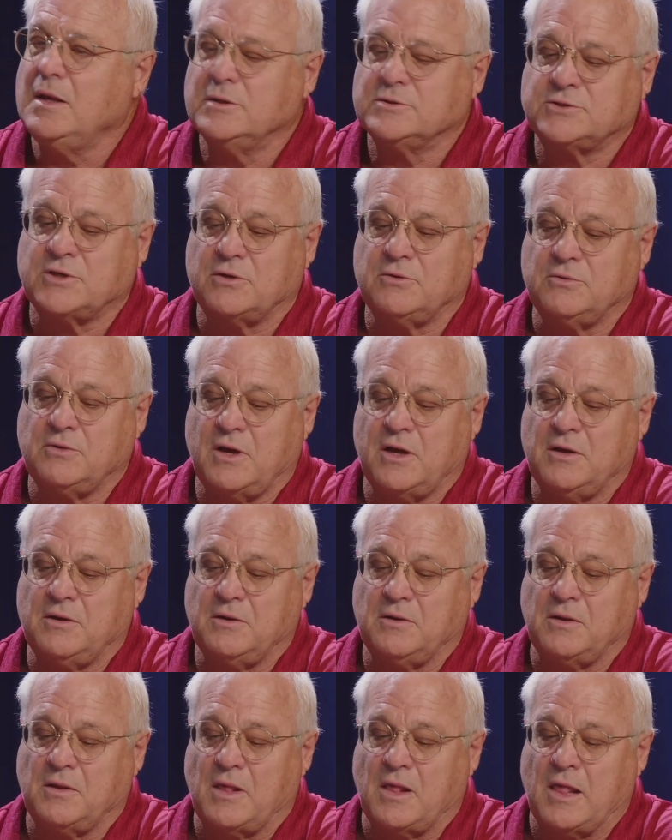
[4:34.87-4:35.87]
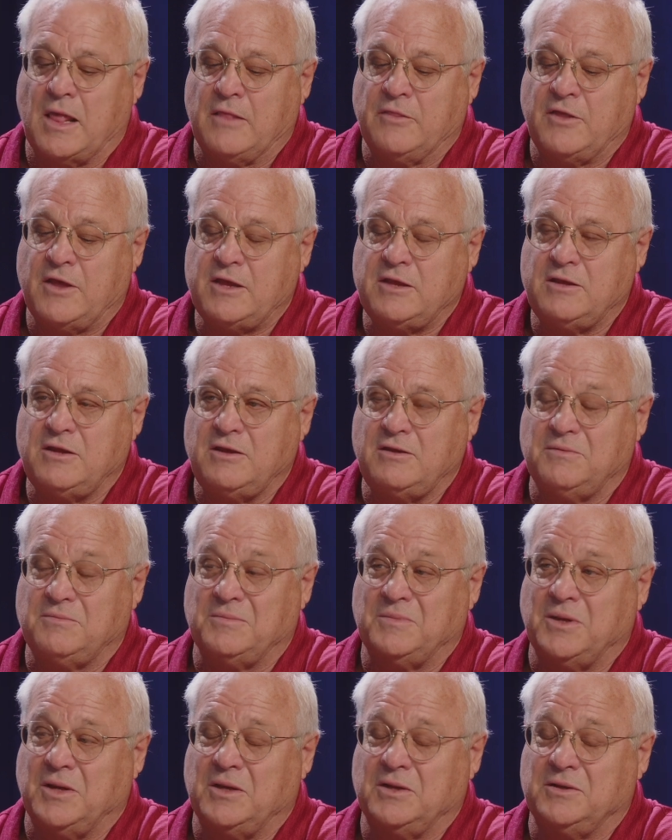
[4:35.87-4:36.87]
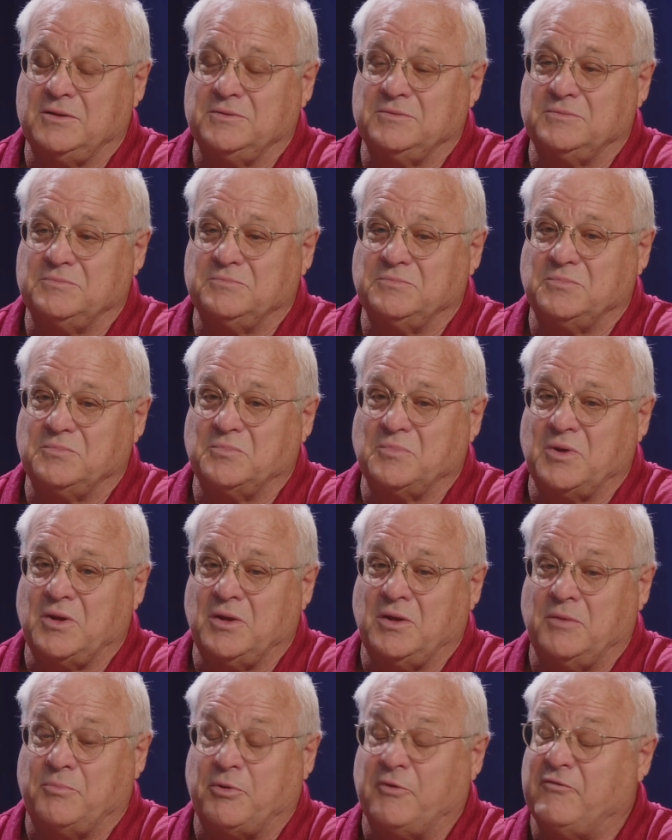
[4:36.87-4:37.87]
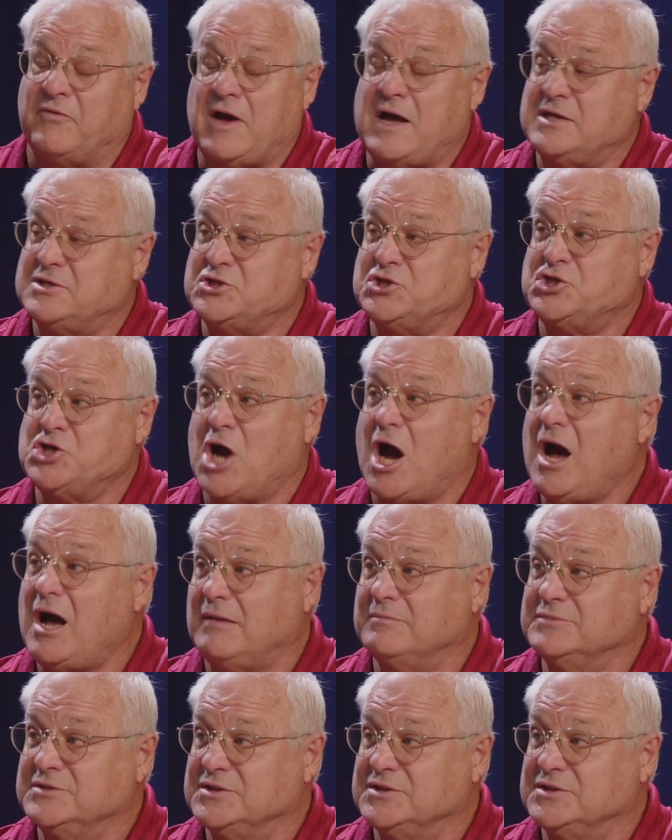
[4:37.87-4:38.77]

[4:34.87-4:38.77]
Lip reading: So, and then it provides jobs.